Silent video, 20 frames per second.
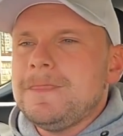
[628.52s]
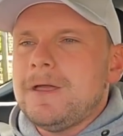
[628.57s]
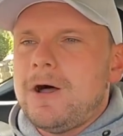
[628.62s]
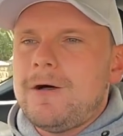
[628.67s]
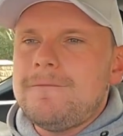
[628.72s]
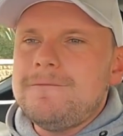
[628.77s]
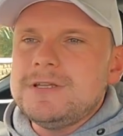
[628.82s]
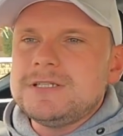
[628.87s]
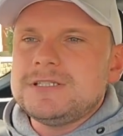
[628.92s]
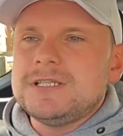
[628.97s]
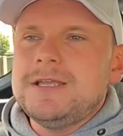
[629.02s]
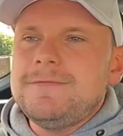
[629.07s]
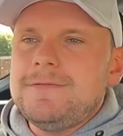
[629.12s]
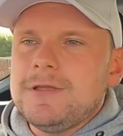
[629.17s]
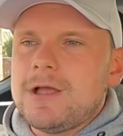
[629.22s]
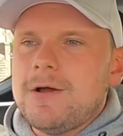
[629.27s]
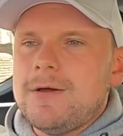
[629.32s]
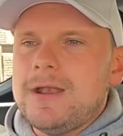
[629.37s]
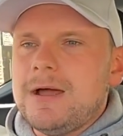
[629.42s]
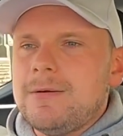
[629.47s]
Obviously if
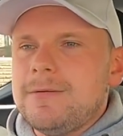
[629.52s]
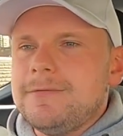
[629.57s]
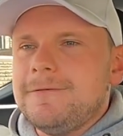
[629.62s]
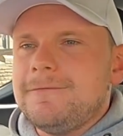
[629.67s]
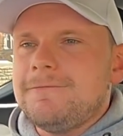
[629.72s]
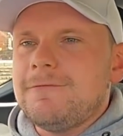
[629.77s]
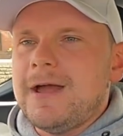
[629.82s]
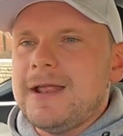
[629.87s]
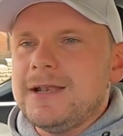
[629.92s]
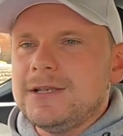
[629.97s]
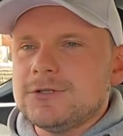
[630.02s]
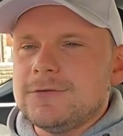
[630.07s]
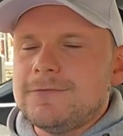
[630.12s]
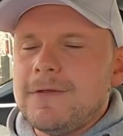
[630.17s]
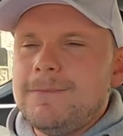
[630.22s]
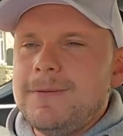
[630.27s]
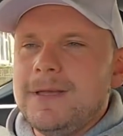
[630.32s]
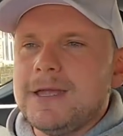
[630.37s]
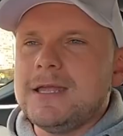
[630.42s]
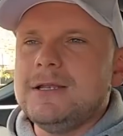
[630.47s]
you're going out with your friends, or if
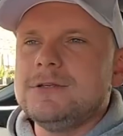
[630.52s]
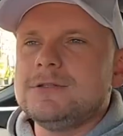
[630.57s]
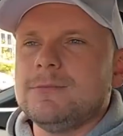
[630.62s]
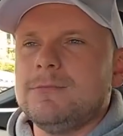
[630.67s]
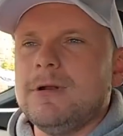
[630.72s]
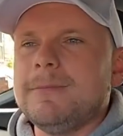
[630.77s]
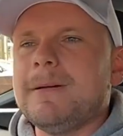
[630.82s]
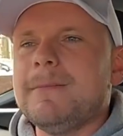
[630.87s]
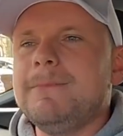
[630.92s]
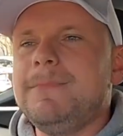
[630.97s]
you're picking someone up,